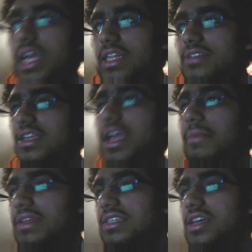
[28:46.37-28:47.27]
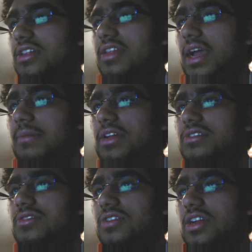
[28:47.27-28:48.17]
working the same as the other thing, I'm
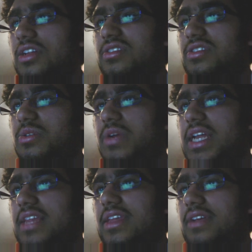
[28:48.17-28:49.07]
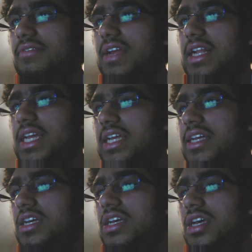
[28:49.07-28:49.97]
not gonna do anything really.
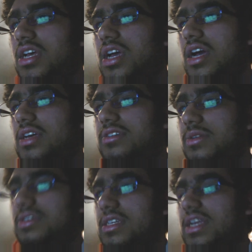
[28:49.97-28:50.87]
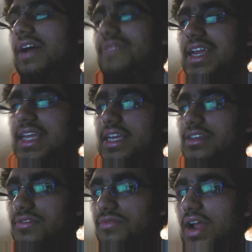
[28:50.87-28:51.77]
Uh, so it says I have eight
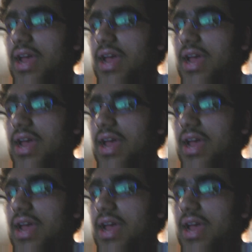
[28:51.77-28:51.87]
gigs of